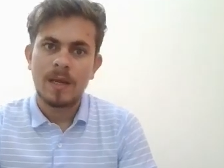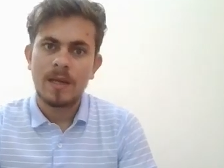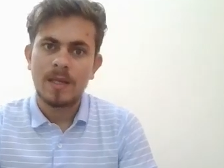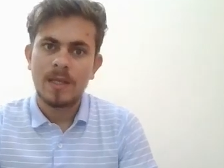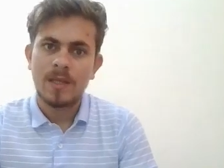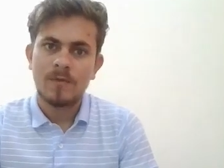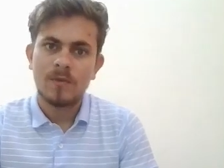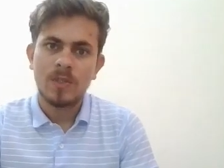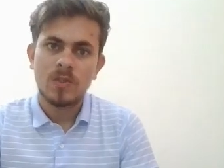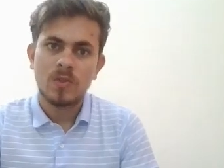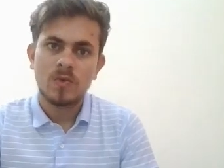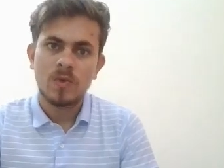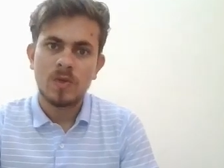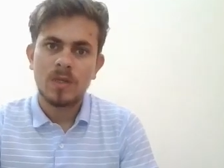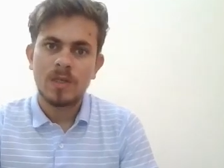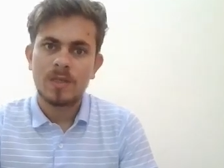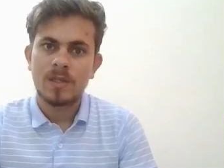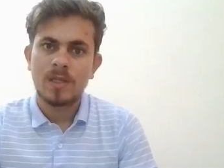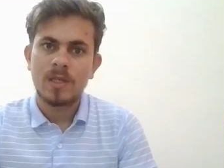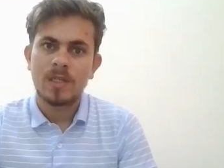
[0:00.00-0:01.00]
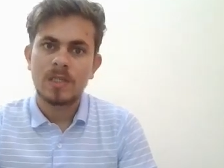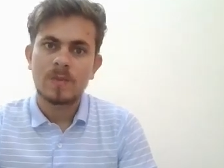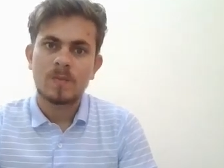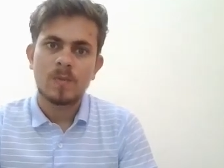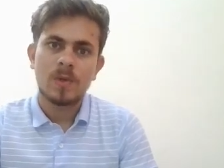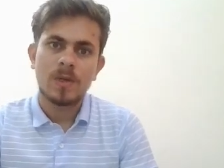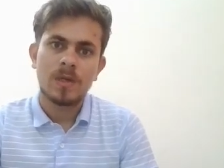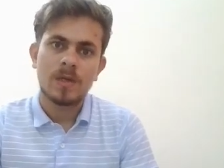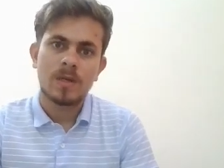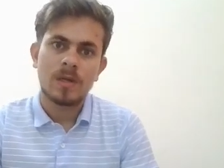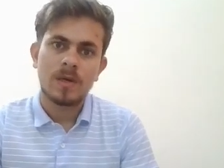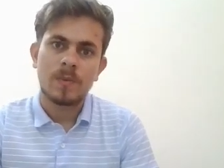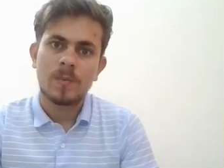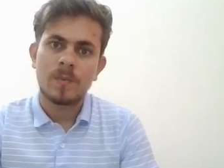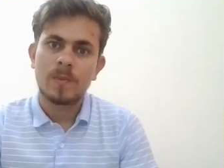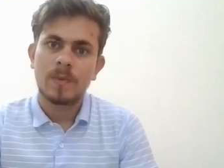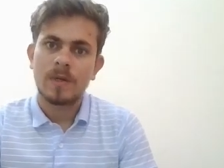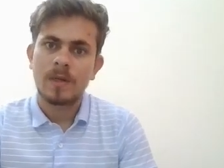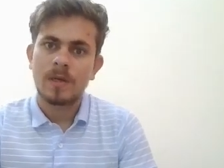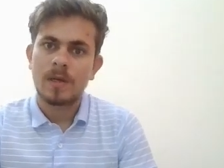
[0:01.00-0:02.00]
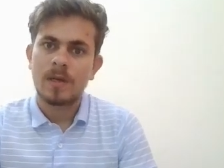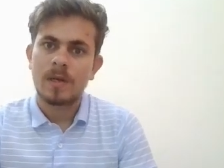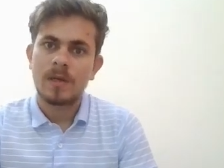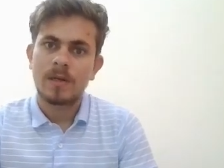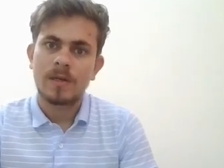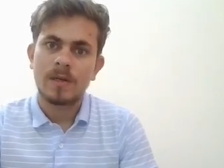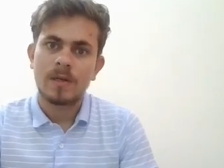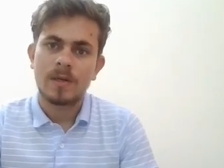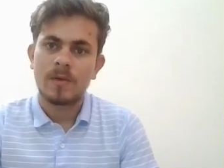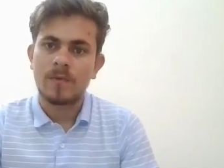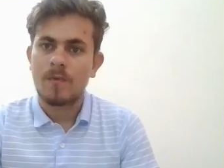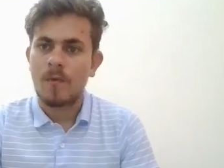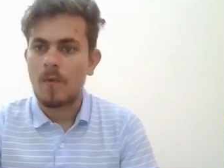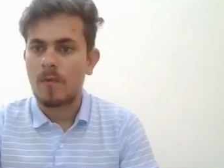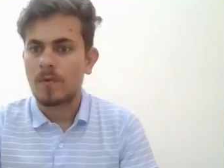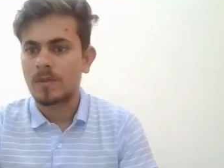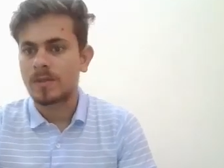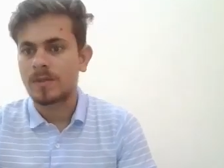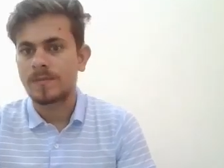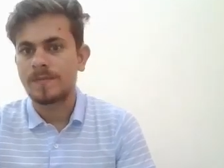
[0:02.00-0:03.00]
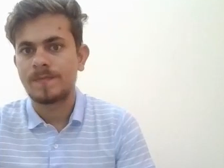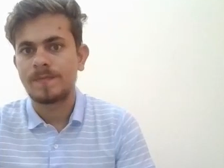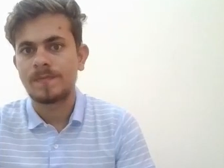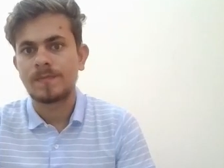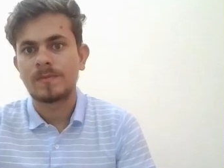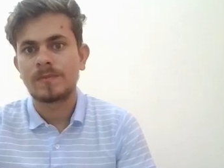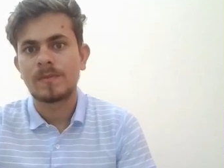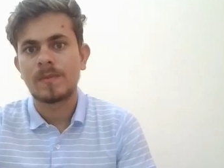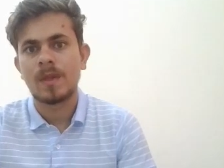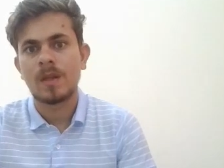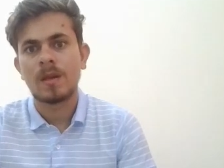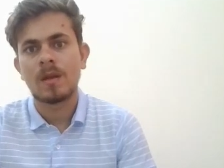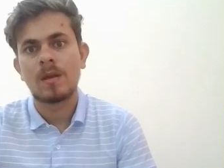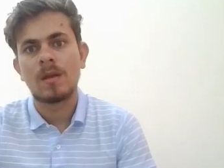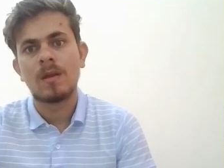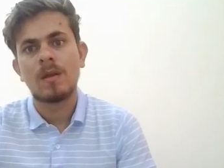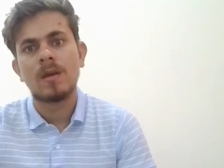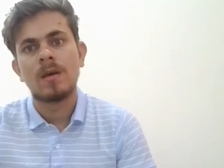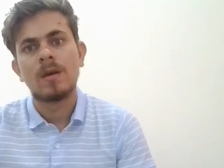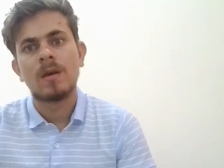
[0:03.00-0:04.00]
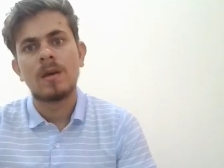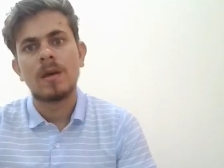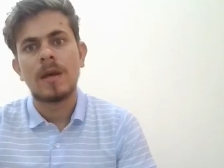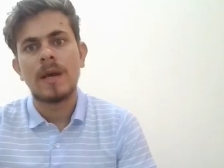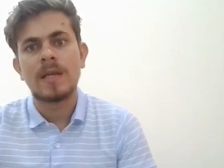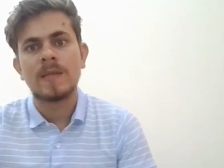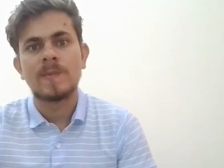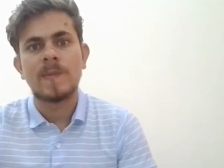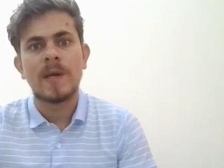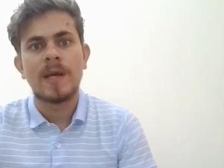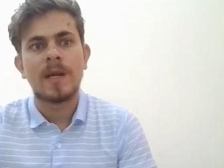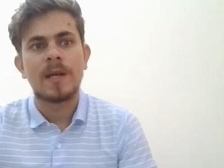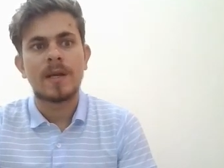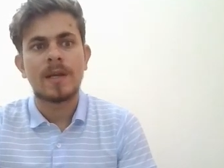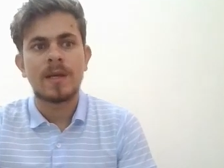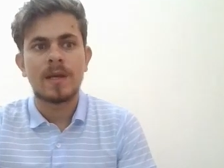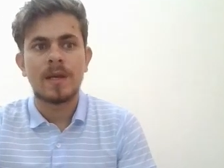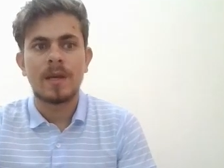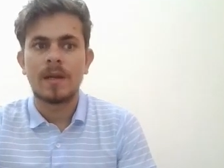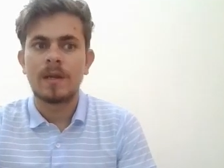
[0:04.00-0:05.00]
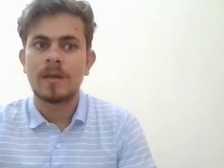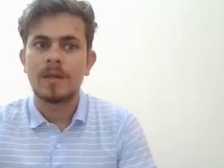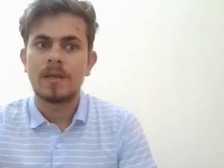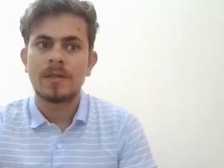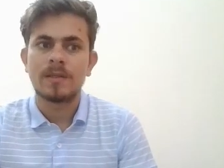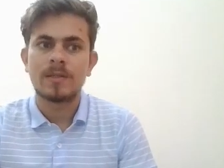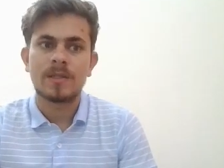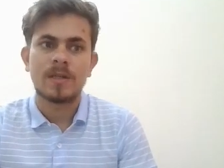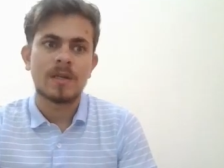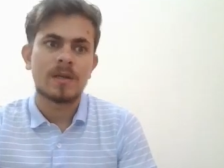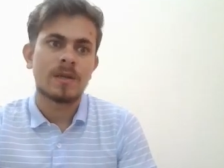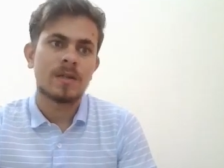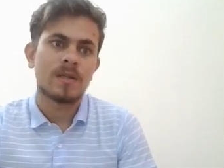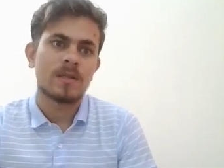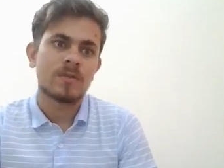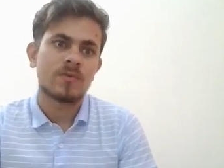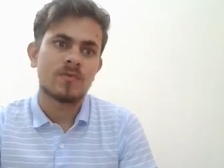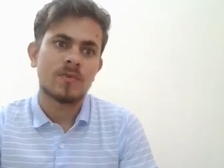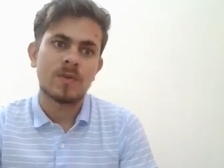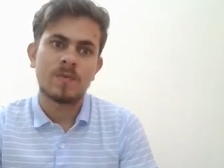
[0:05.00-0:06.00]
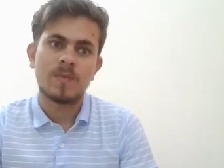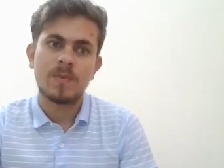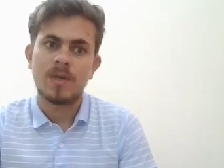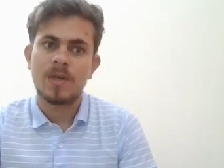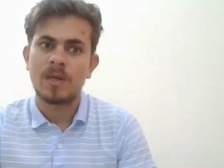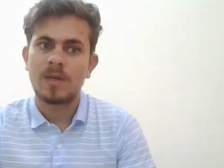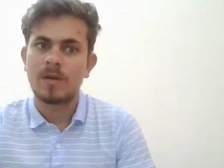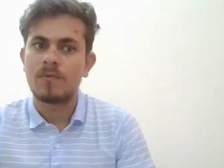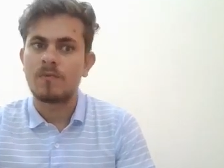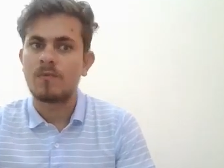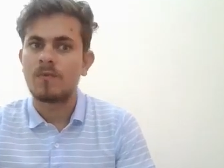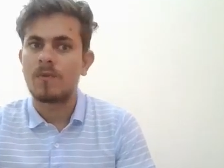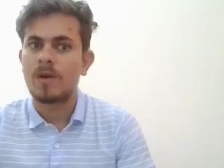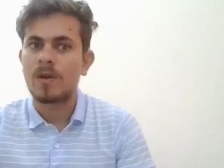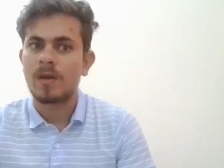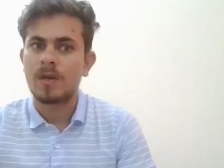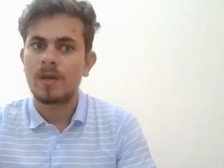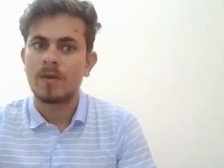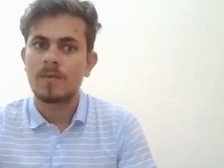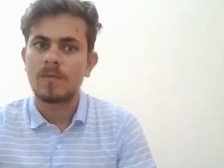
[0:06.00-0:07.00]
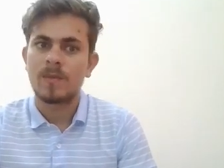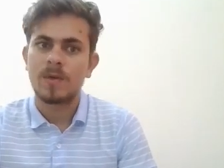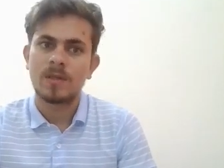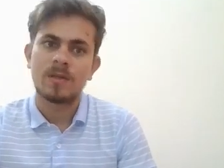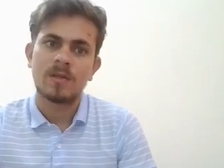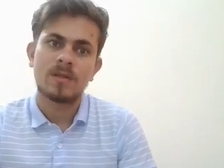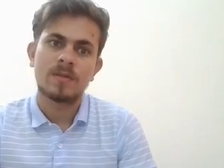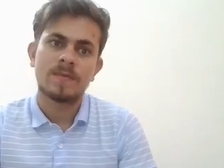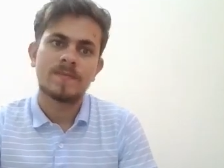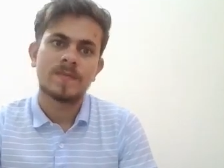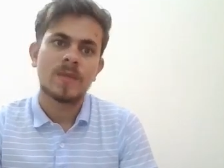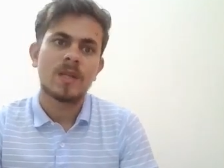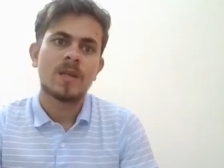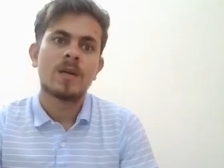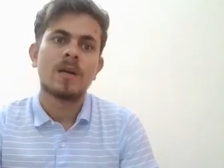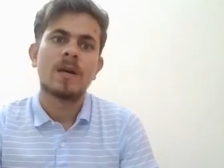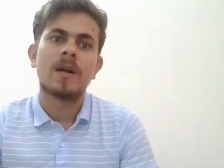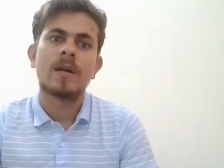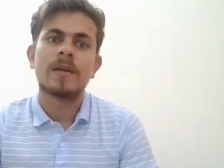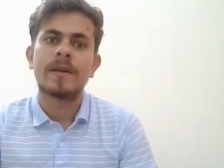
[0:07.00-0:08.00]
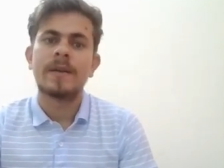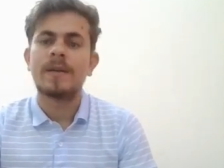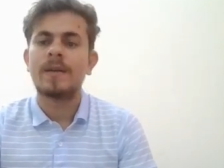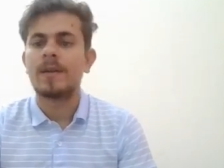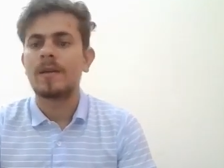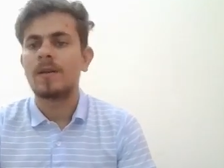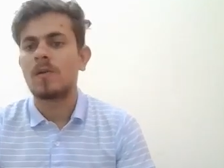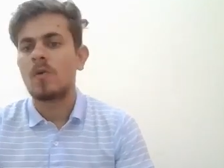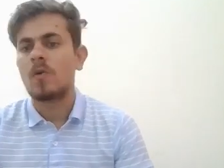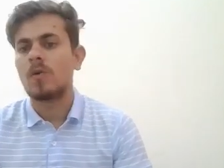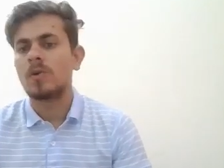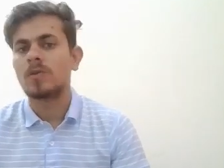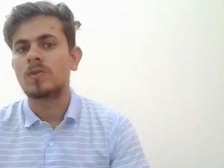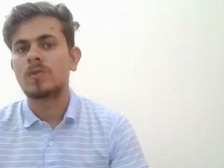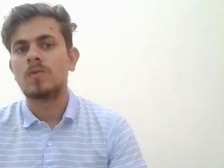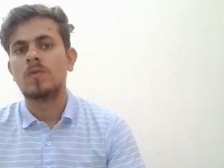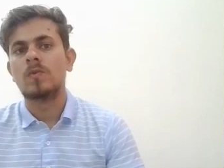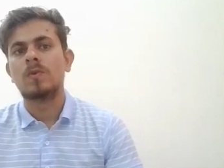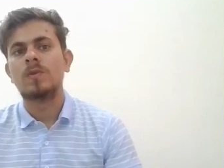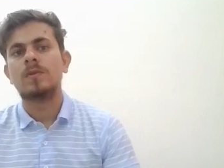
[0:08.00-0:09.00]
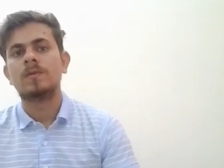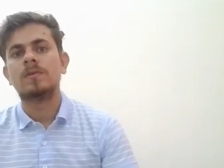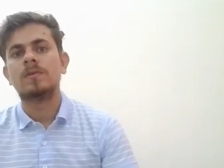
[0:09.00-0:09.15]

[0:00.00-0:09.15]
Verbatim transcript: And eventually they split up and later divorce. As Betty Annie struggles with being a working mother, attending law school,